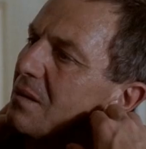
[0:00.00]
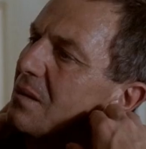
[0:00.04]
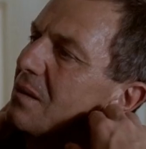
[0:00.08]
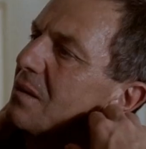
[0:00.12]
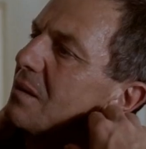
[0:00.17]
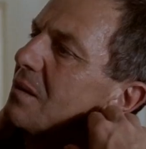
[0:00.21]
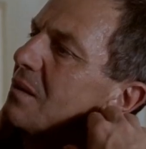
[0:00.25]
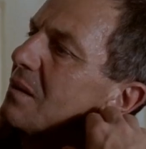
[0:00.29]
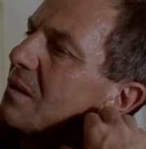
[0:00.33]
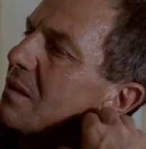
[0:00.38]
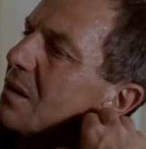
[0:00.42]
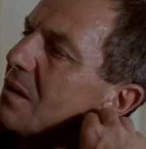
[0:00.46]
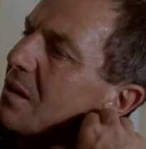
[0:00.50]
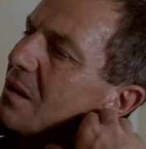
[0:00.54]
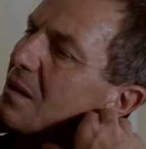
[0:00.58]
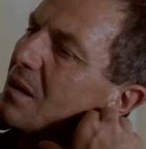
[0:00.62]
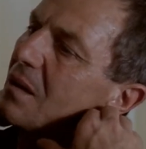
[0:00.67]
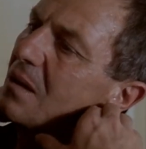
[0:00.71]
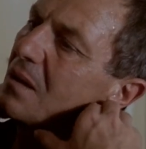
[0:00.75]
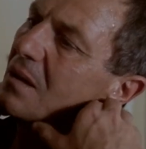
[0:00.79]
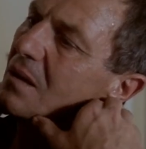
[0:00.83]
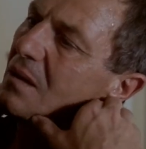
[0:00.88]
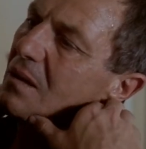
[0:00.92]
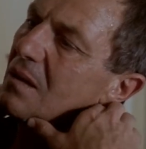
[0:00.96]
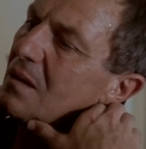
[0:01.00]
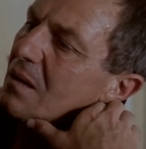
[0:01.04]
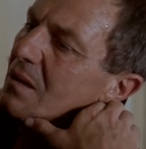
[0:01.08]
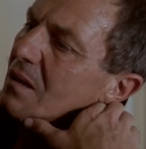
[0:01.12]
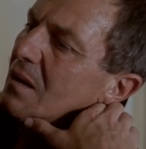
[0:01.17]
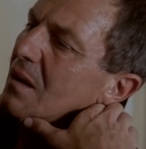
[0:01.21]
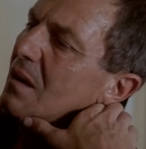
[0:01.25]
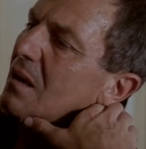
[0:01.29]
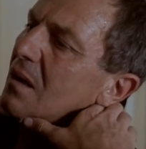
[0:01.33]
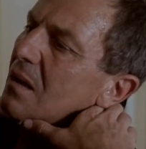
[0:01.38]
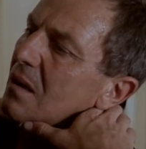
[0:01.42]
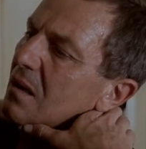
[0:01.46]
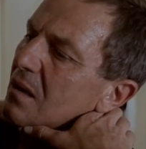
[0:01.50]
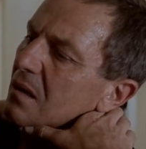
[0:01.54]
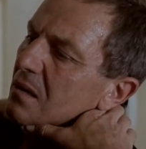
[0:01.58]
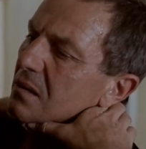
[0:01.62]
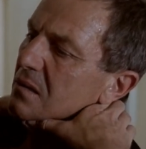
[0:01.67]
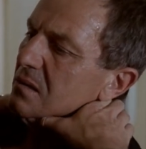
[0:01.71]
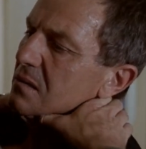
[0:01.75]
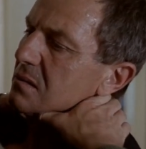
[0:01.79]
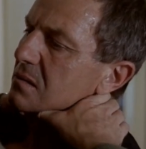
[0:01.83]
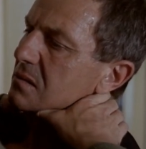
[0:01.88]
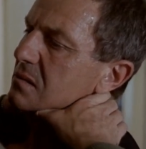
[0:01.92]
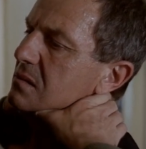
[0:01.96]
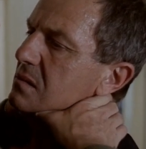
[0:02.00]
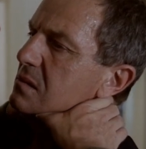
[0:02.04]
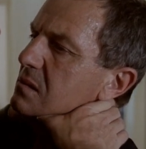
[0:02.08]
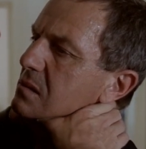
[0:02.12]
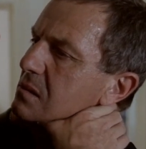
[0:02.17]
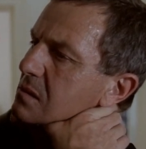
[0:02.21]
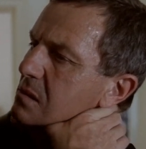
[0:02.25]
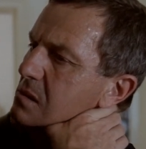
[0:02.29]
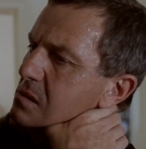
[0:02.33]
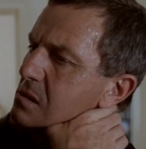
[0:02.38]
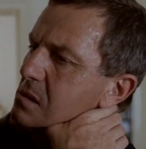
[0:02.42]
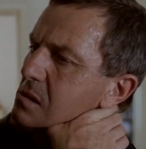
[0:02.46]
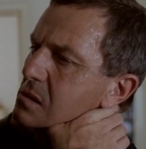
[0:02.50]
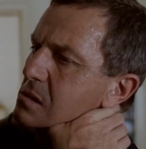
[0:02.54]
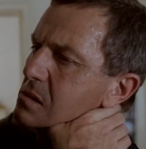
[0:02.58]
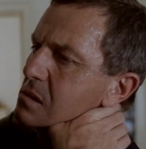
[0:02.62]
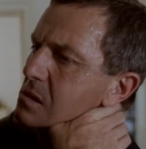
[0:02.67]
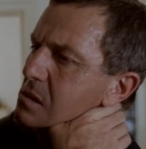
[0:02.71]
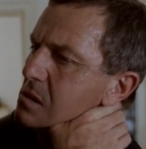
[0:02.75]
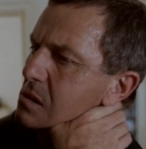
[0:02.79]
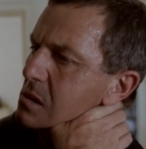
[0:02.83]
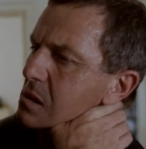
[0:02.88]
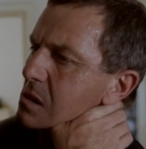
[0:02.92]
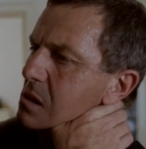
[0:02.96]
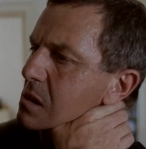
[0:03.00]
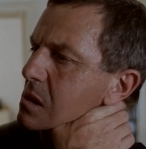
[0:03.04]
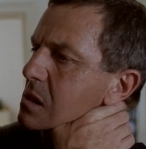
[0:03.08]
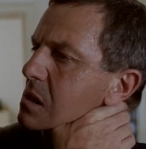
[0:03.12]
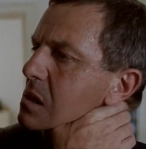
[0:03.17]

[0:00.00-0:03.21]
Mark may want to kill him, but he also wants to be with him.